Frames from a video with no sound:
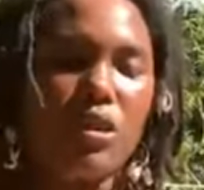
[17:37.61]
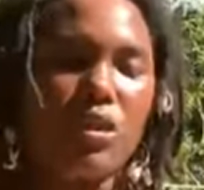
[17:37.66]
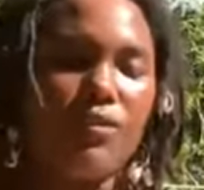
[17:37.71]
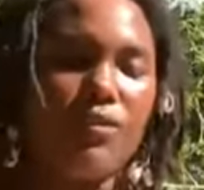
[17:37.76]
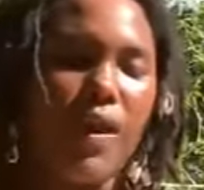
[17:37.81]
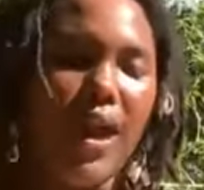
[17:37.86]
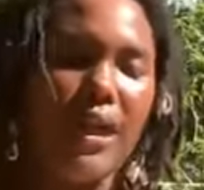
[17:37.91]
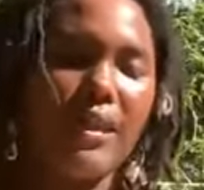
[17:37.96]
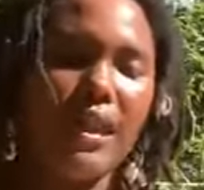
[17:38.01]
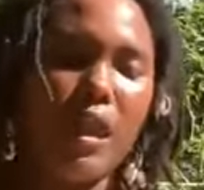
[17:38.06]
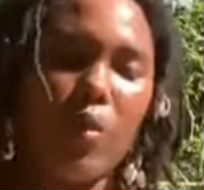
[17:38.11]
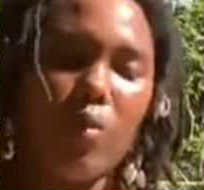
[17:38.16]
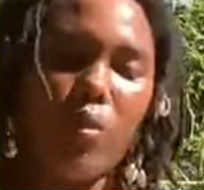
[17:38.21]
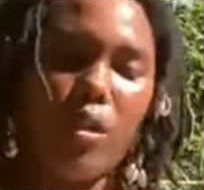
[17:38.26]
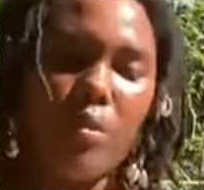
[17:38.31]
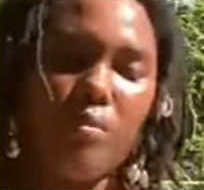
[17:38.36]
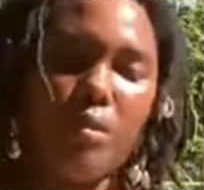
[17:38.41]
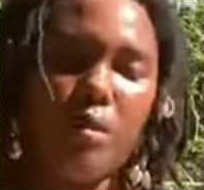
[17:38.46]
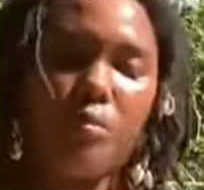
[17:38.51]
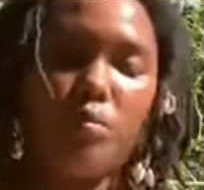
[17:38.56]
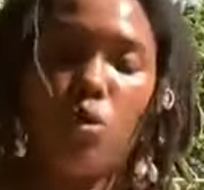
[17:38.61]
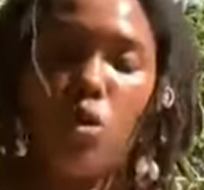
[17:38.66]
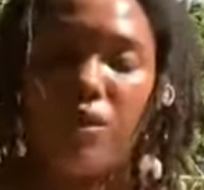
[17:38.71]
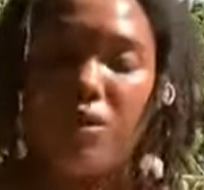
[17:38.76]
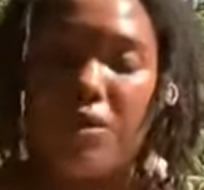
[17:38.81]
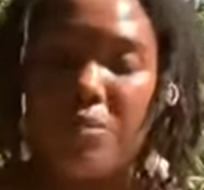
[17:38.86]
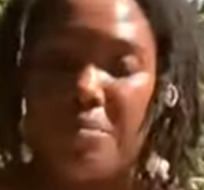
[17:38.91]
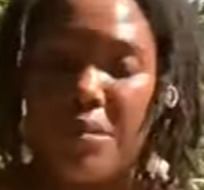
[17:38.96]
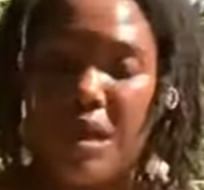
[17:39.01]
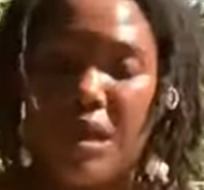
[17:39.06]
The fact that women more
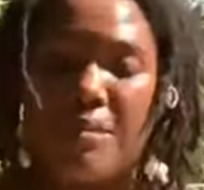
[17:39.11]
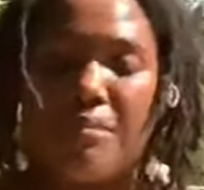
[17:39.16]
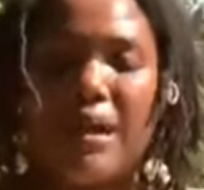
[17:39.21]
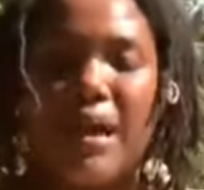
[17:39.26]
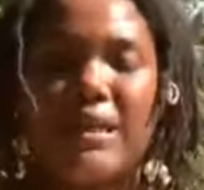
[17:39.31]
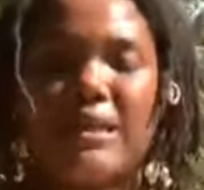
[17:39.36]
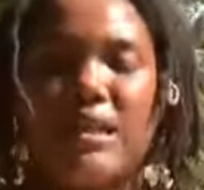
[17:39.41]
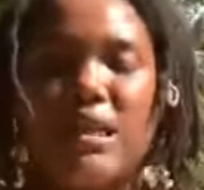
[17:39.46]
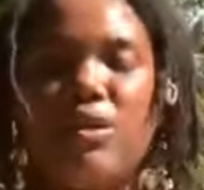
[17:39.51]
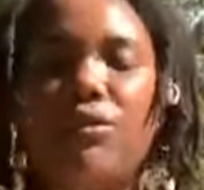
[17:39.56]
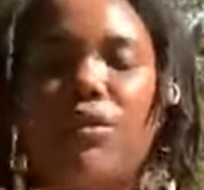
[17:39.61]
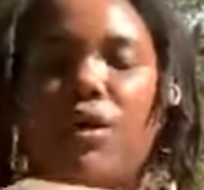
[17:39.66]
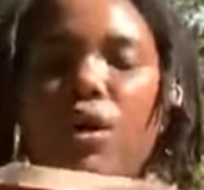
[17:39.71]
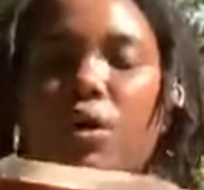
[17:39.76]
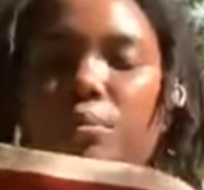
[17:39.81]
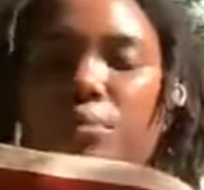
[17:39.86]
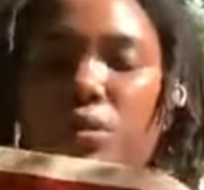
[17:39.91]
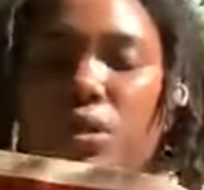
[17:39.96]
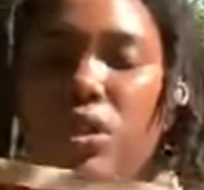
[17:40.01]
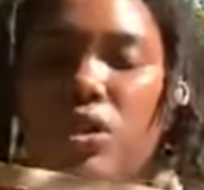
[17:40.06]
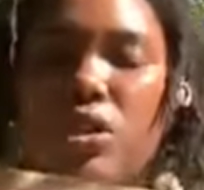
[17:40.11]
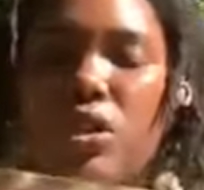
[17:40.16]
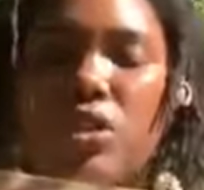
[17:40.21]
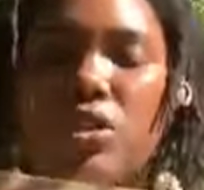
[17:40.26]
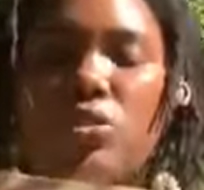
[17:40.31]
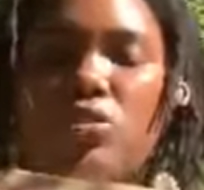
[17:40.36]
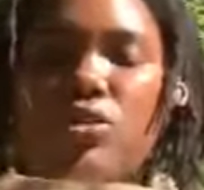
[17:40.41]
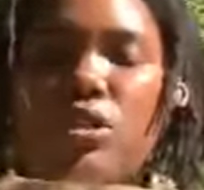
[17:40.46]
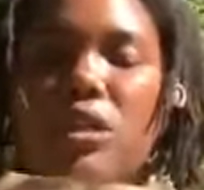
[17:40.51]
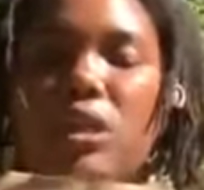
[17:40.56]
than men buy self help books
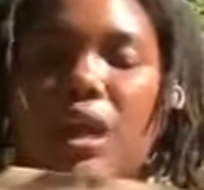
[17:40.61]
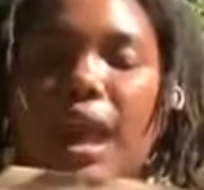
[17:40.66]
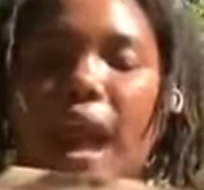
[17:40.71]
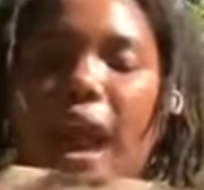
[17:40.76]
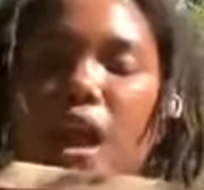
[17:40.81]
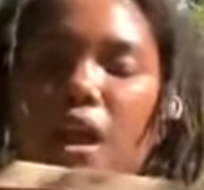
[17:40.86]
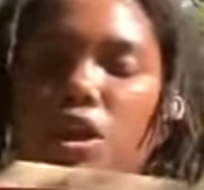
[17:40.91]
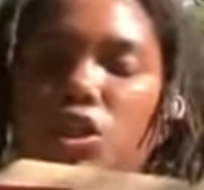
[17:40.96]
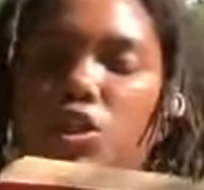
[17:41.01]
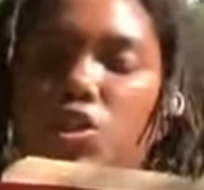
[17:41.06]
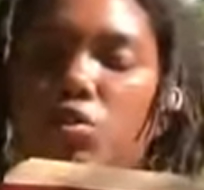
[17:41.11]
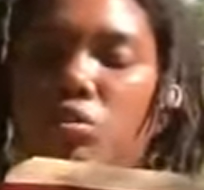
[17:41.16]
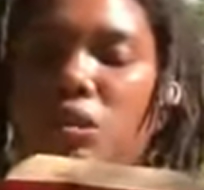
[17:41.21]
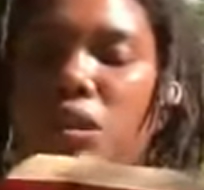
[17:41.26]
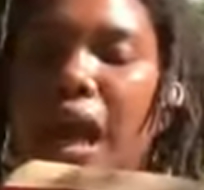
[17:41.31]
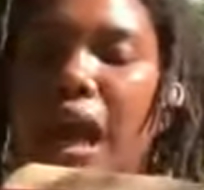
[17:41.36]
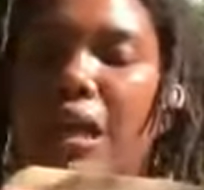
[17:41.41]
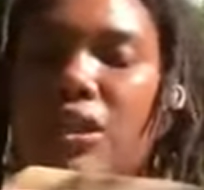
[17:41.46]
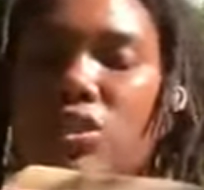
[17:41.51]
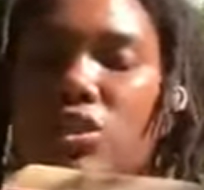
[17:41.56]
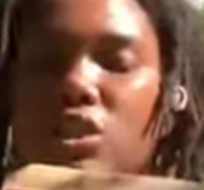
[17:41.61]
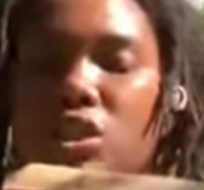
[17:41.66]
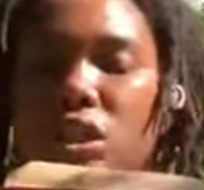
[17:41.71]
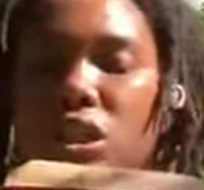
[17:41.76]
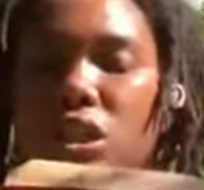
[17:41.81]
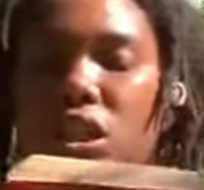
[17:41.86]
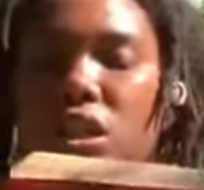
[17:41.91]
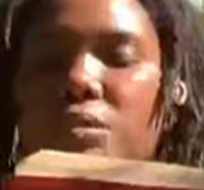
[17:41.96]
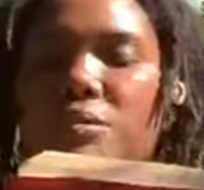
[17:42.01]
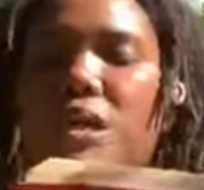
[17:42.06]
using our consumer dollars
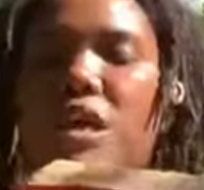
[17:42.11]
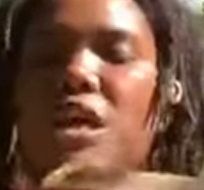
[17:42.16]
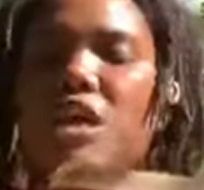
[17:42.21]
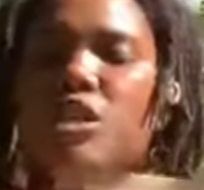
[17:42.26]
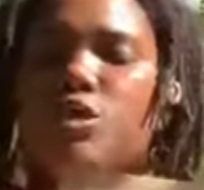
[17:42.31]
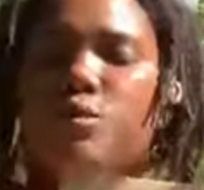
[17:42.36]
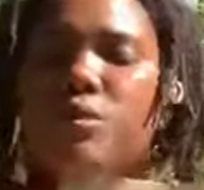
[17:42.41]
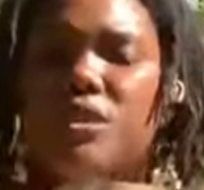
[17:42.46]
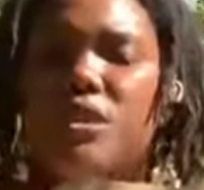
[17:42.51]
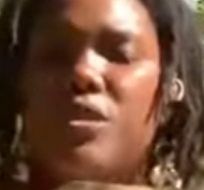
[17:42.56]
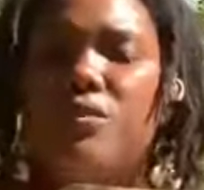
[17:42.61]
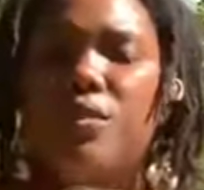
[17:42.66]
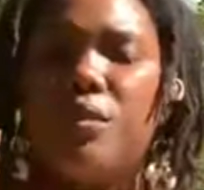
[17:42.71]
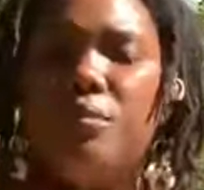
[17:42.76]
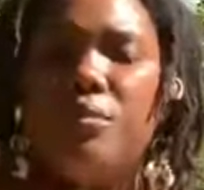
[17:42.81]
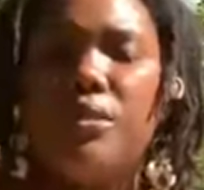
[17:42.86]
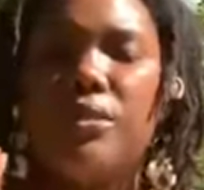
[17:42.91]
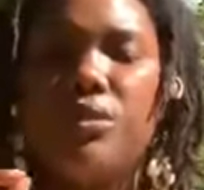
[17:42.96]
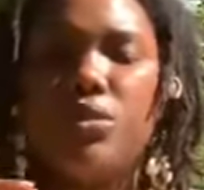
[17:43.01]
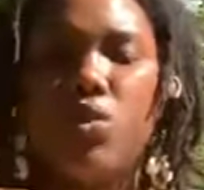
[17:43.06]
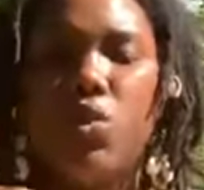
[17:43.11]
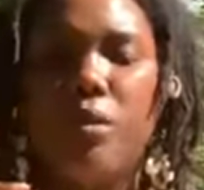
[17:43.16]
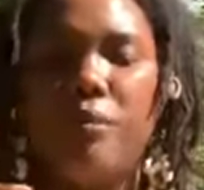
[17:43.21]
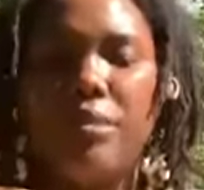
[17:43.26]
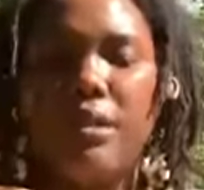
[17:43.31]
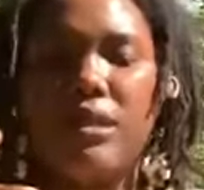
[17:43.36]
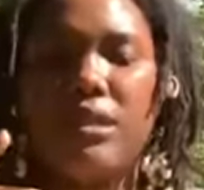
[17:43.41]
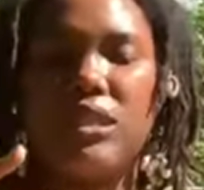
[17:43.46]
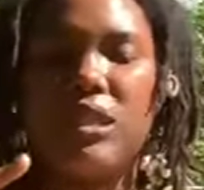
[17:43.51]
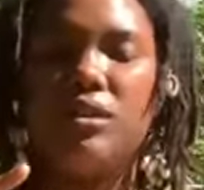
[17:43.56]
to keep specific books on
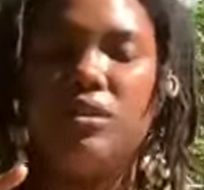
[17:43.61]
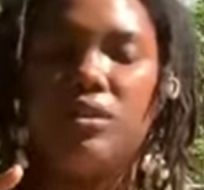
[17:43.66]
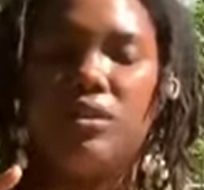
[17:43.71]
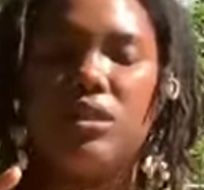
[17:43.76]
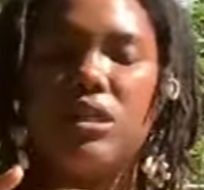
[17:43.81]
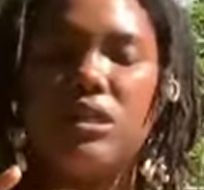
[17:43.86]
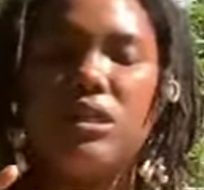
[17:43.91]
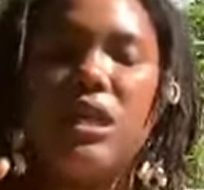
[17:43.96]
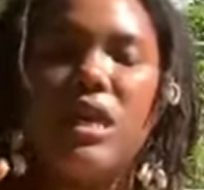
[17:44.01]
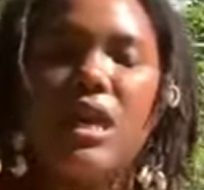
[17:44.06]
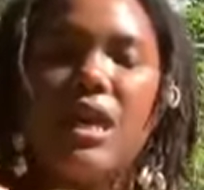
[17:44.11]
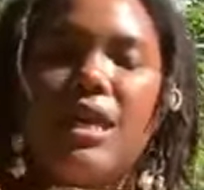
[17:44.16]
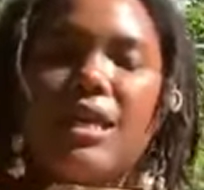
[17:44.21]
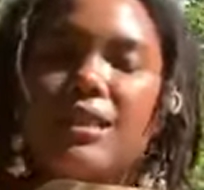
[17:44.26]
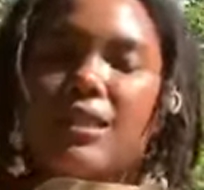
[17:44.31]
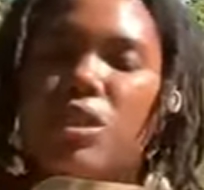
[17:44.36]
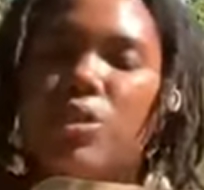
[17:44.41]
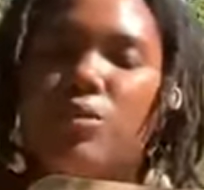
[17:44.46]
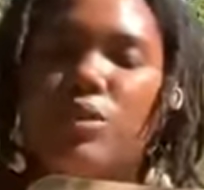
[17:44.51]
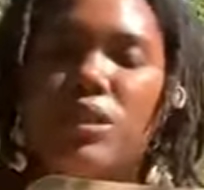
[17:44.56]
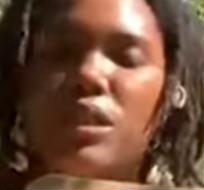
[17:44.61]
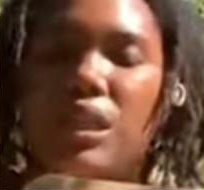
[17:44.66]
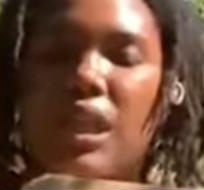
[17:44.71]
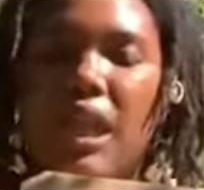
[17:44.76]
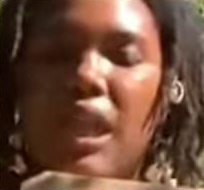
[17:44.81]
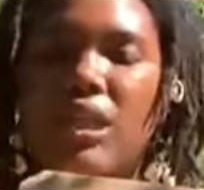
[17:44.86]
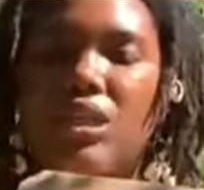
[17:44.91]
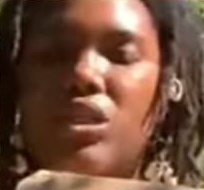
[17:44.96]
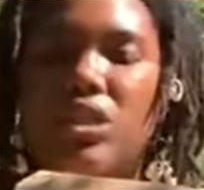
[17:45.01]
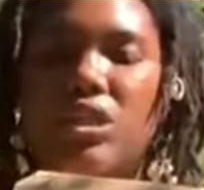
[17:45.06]
bestseller lists is no
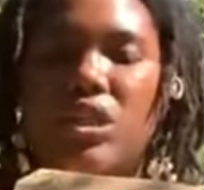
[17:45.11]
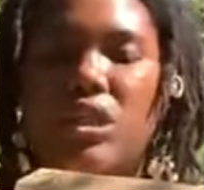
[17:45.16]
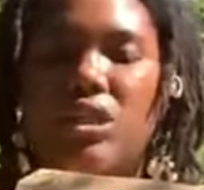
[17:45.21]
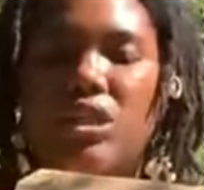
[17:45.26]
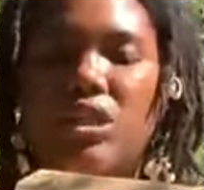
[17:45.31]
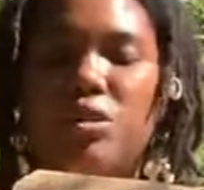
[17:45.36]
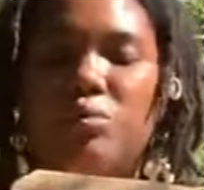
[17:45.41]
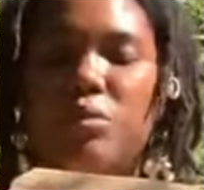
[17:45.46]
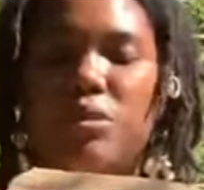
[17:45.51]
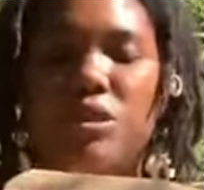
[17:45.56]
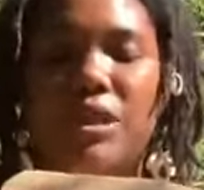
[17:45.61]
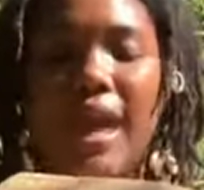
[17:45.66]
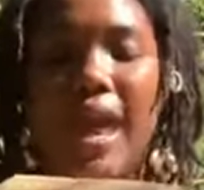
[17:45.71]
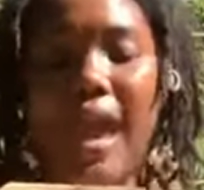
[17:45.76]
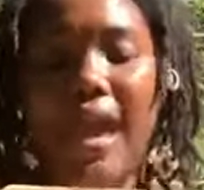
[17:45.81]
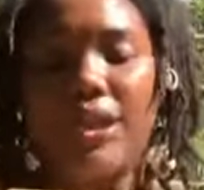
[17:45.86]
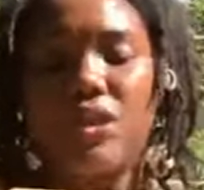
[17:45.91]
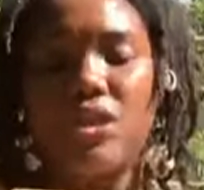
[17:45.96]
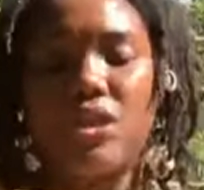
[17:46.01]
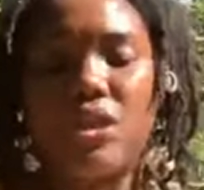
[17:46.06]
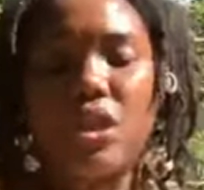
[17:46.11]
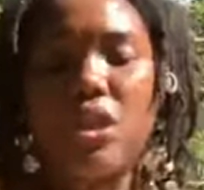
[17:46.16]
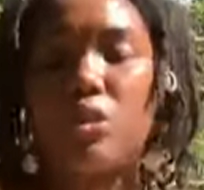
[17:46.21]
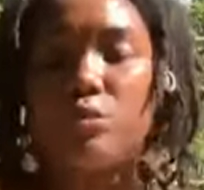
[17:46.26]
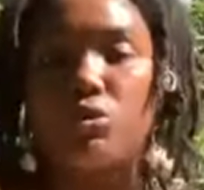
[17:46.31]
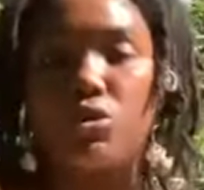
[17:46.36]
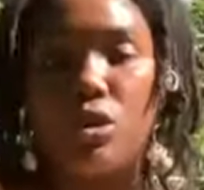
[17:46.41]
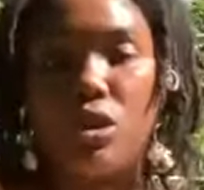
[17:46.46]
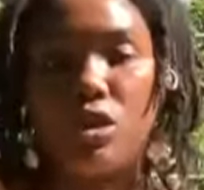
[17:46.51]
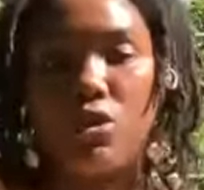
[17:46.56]
indication that these books actually
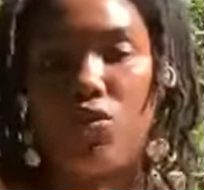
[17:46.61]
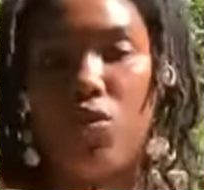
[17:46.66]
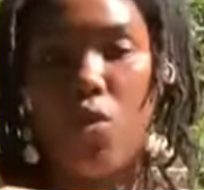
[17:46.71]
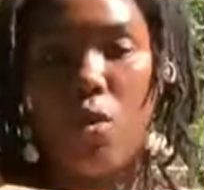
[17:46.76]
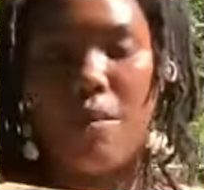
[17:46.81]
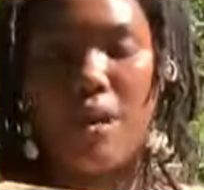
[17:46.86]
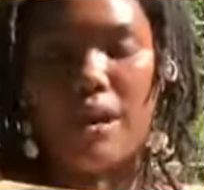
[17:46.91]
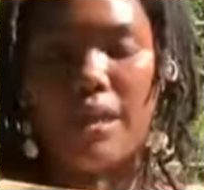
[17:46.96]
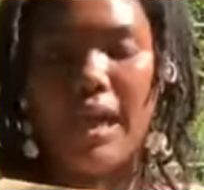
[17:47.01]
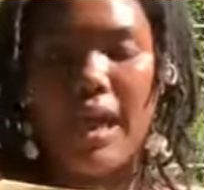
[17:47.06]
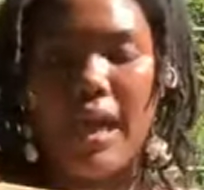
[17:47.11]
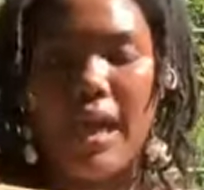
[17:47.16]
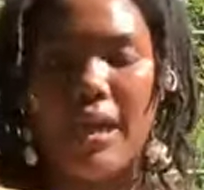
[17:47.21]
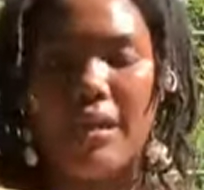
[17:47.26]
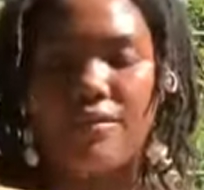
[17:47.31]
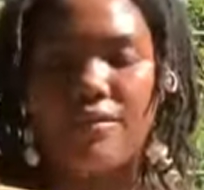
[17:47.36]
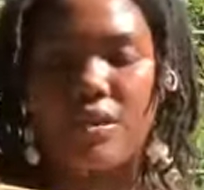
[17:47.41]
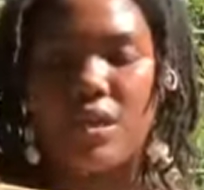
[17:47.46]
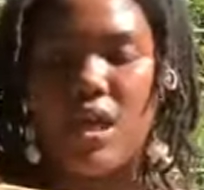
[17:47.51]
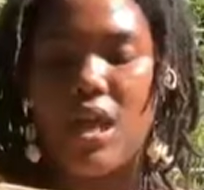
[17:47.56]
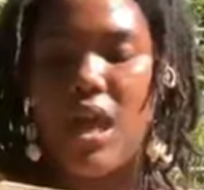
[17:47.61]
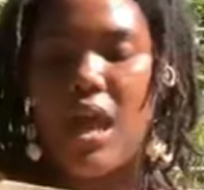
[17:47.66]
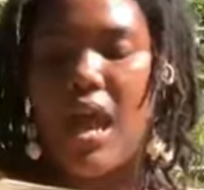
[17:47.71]
help transform our lives.